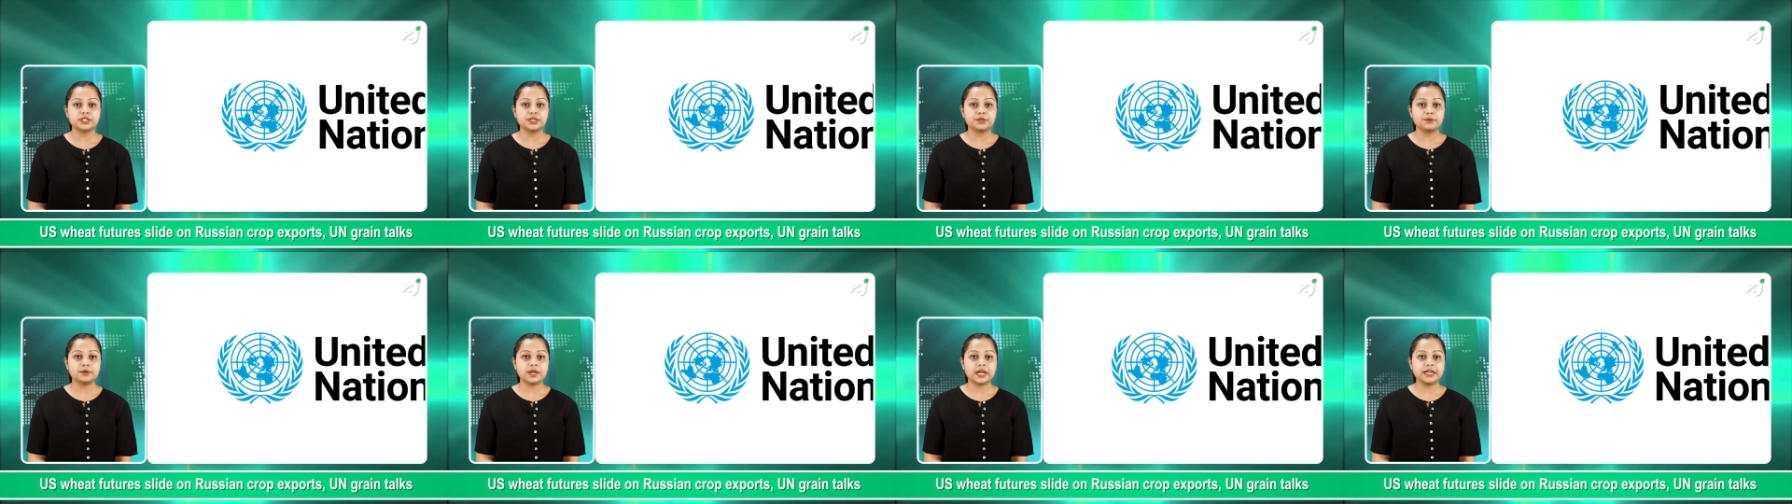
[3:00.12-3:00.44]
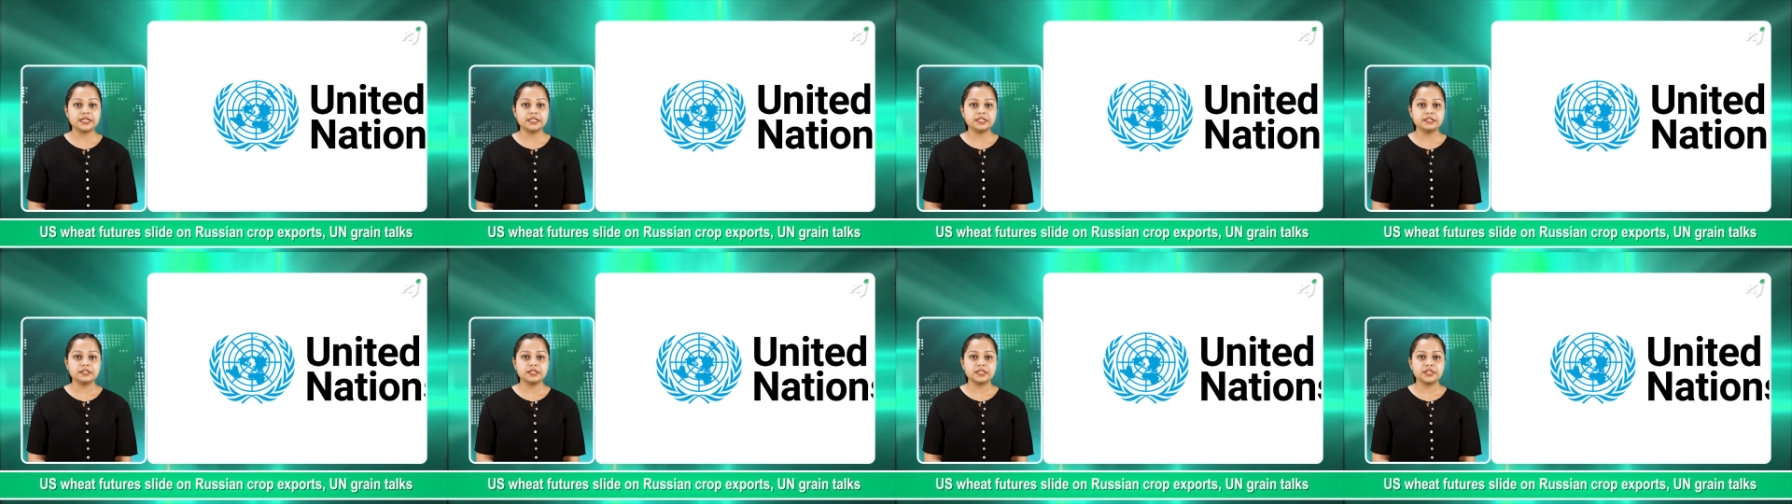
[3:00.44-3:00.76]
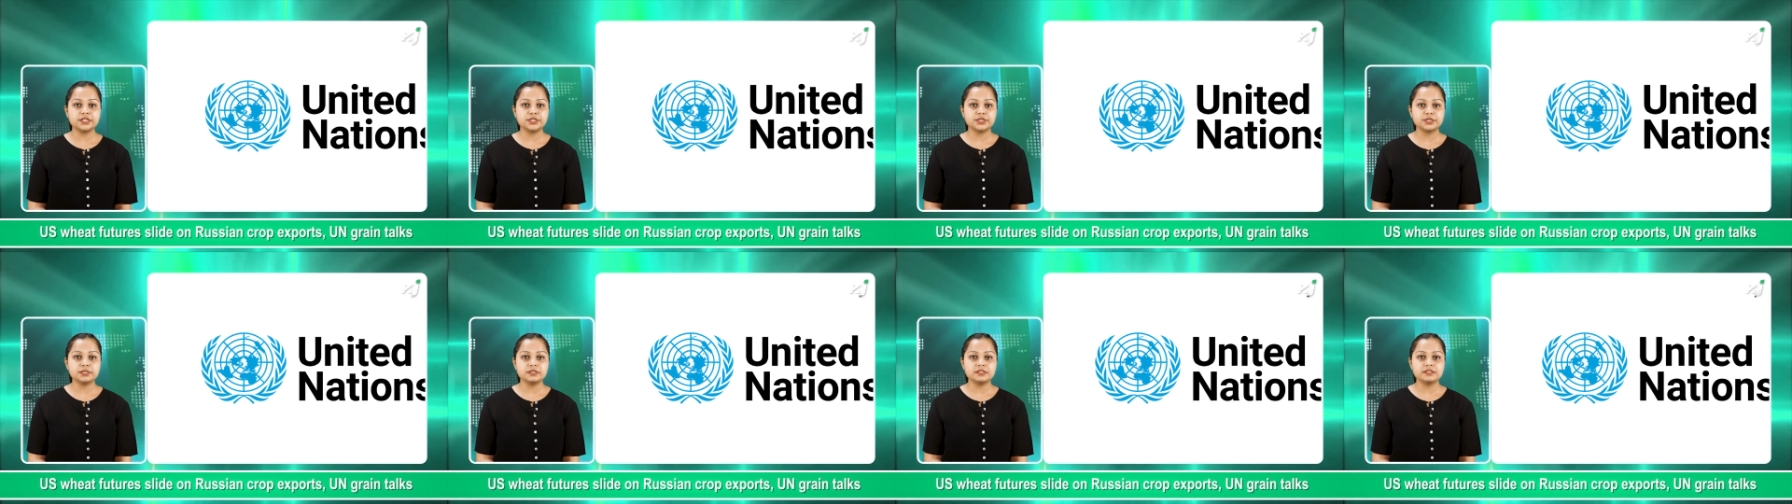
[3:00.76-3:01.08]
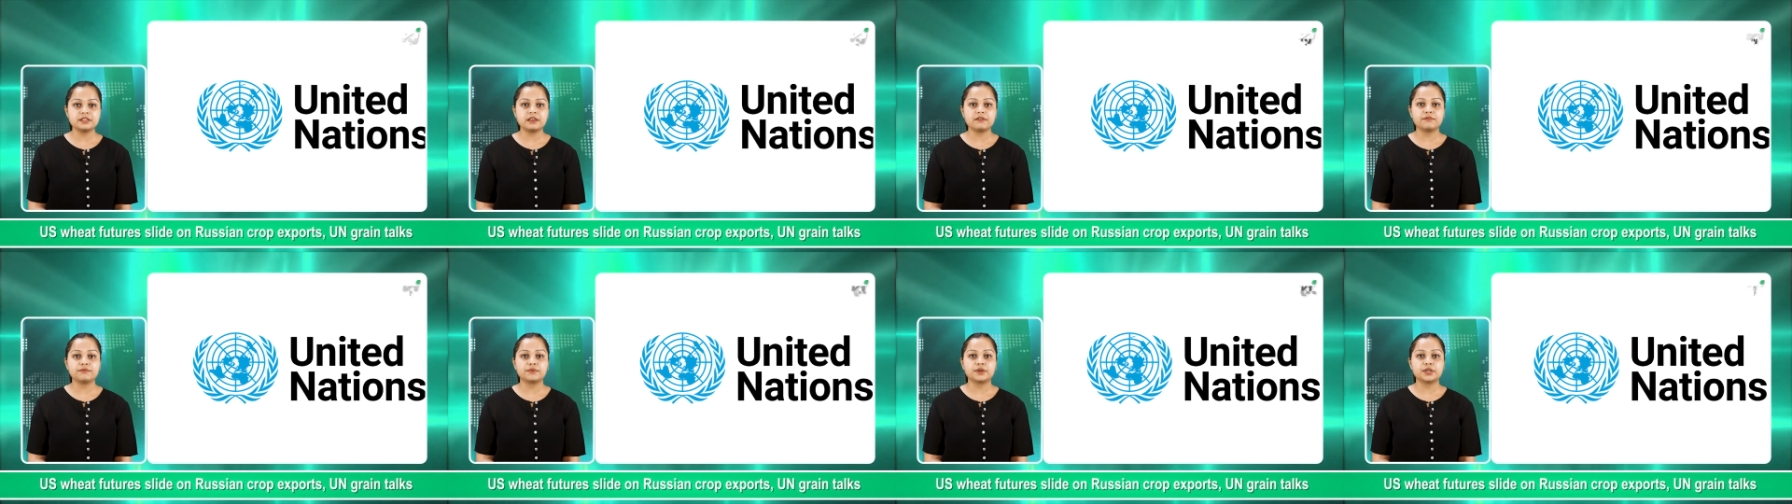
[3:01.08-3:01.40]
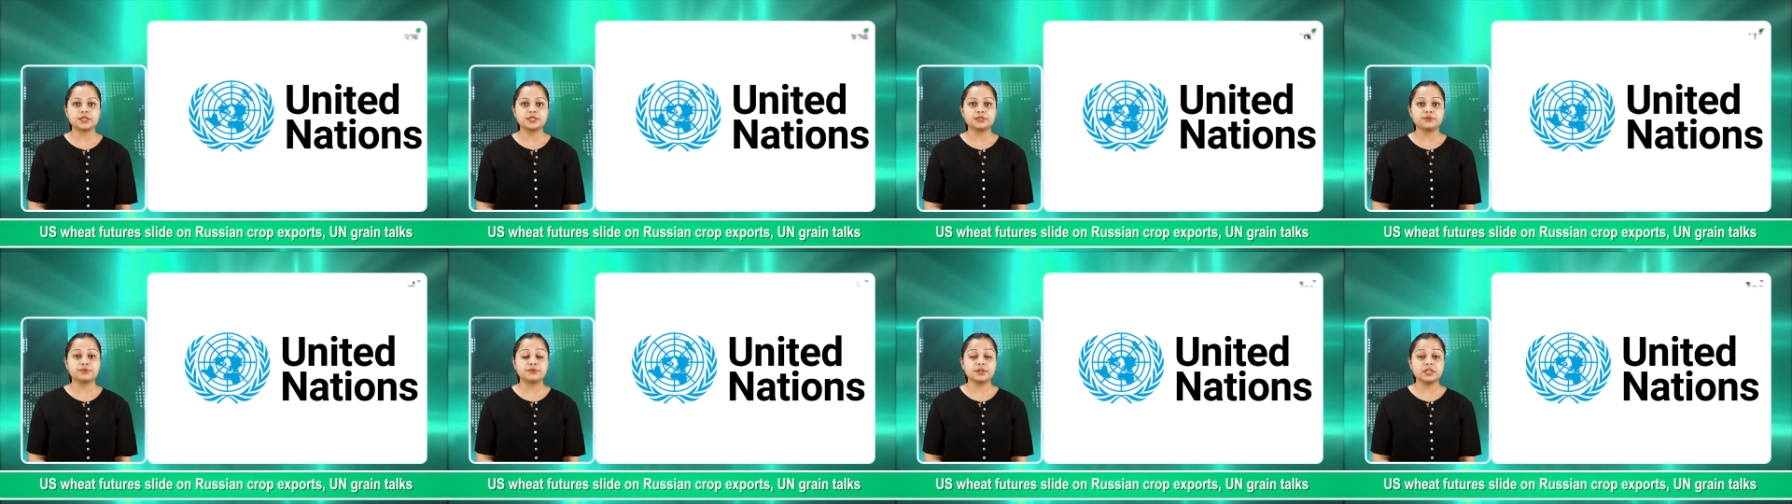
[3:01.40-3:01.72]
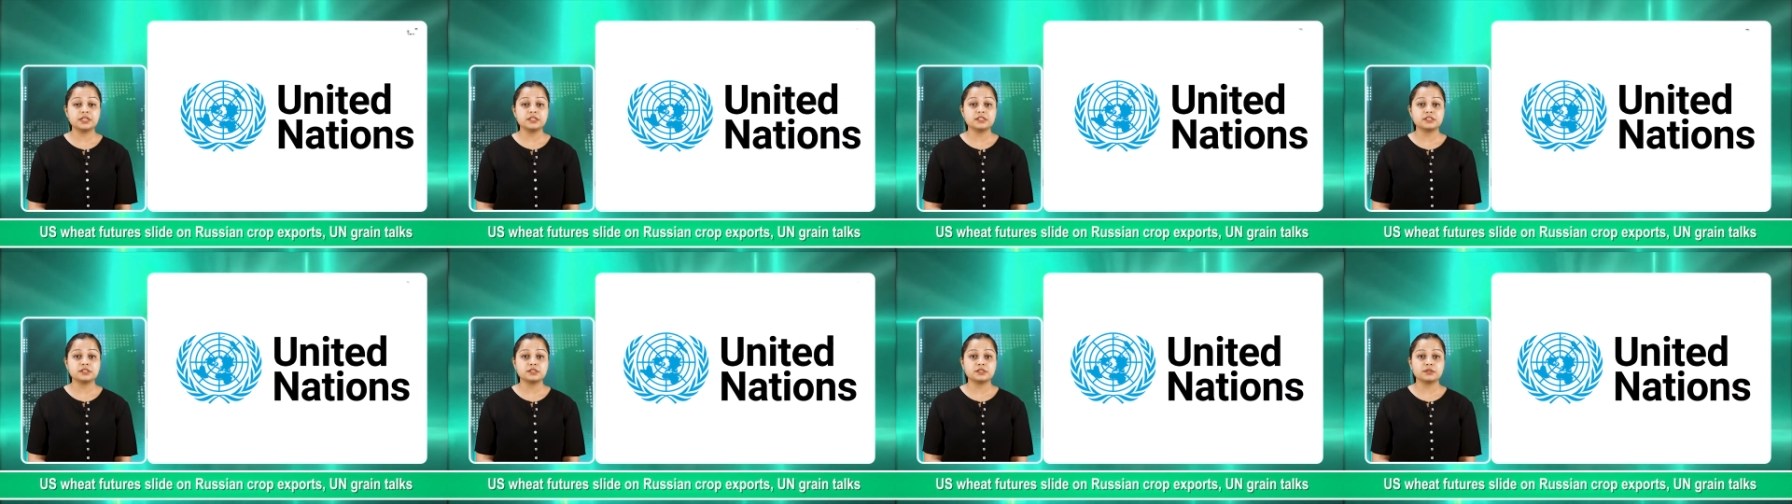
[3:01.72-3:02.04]
the United Nations effort to
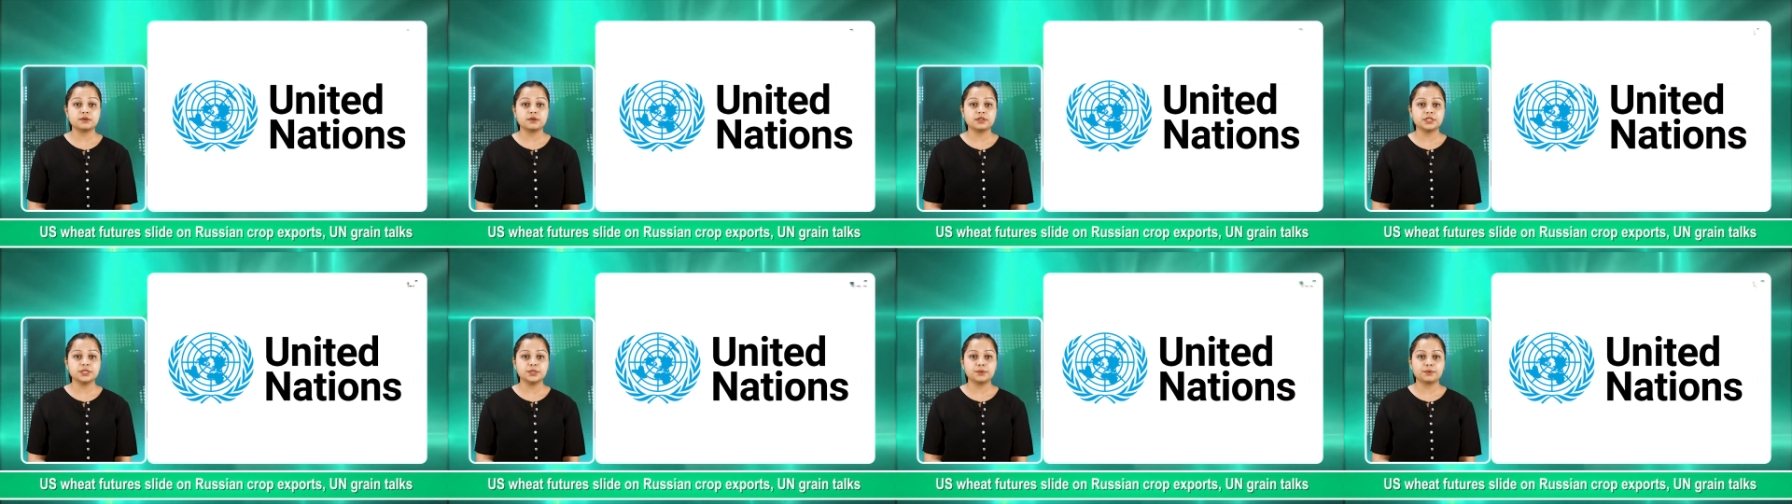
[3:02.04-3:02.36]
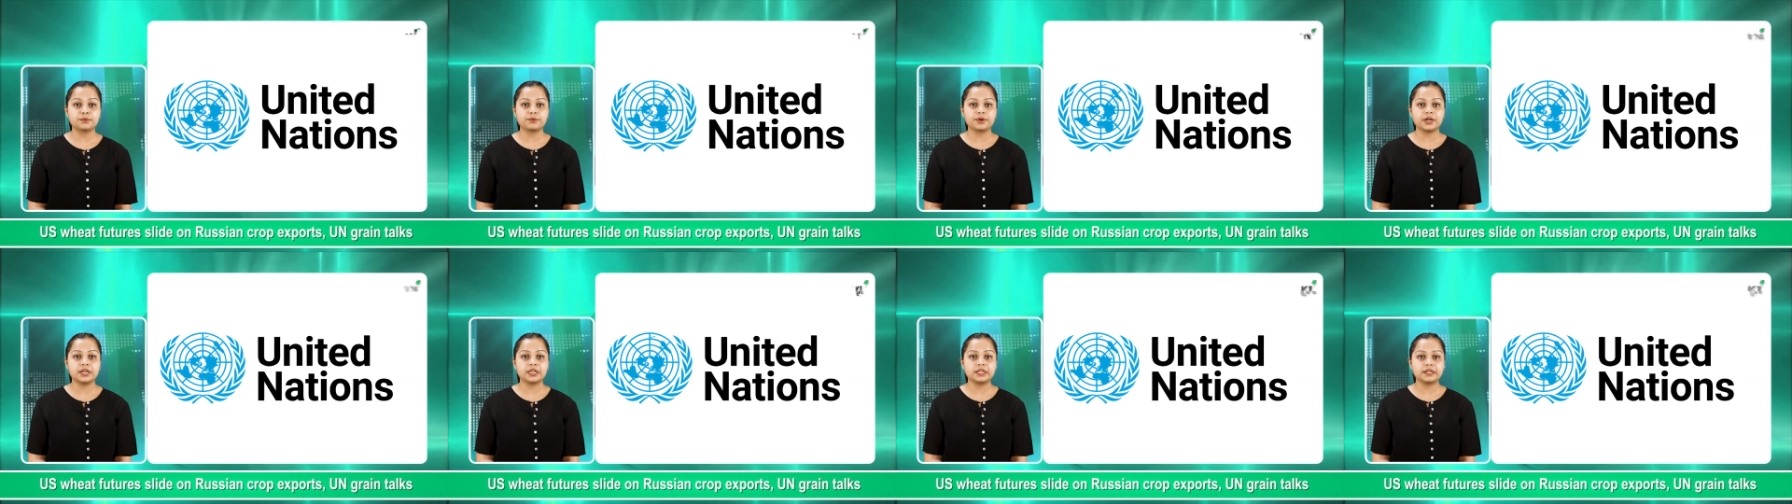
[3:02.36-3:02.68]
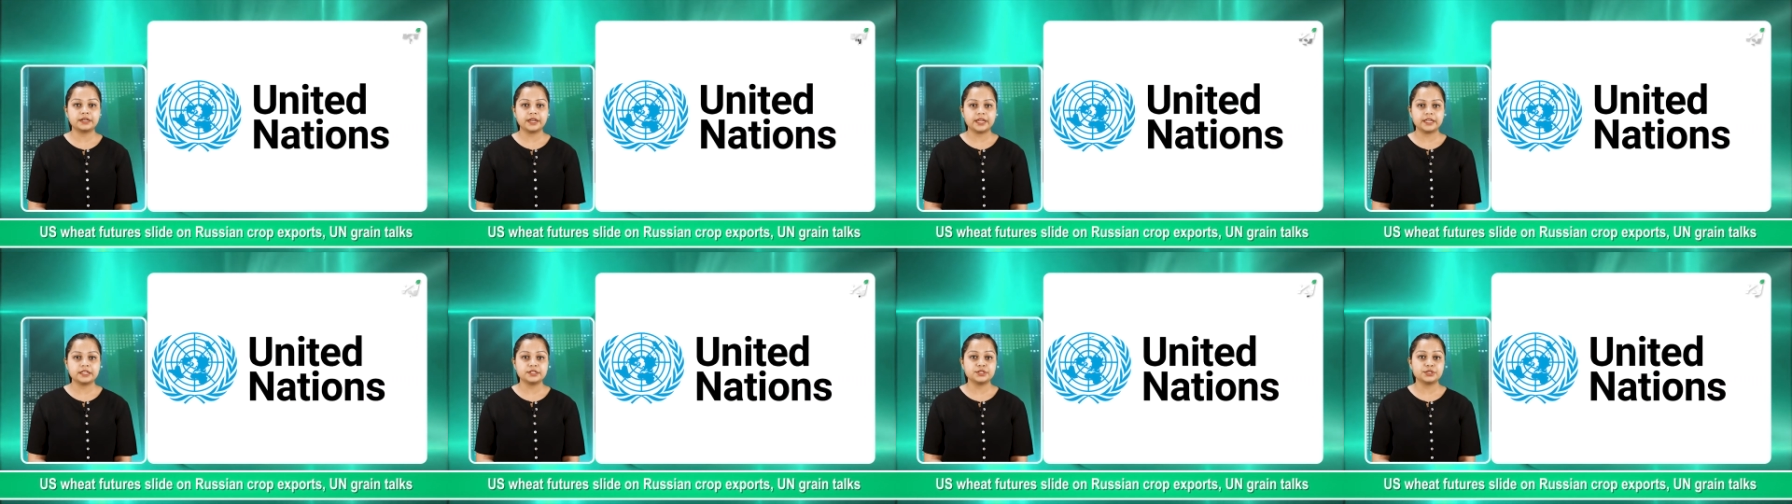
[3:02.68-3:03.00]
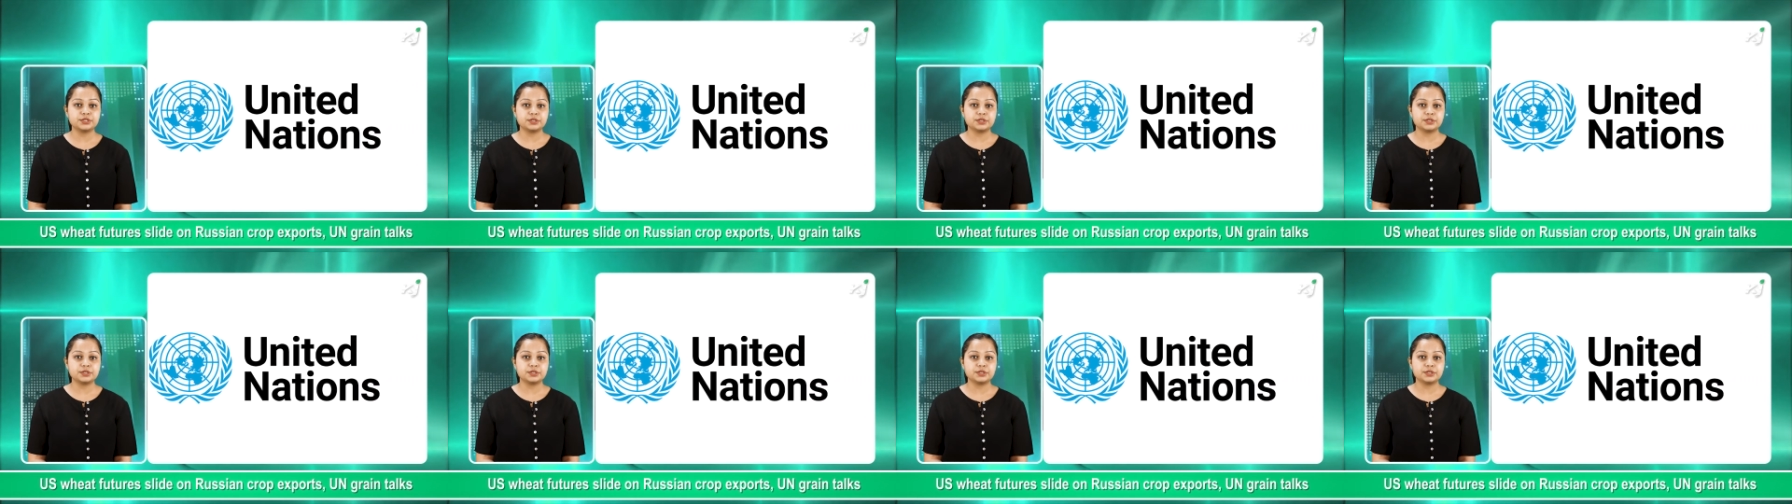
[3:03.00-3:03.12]
restore Ukraine grain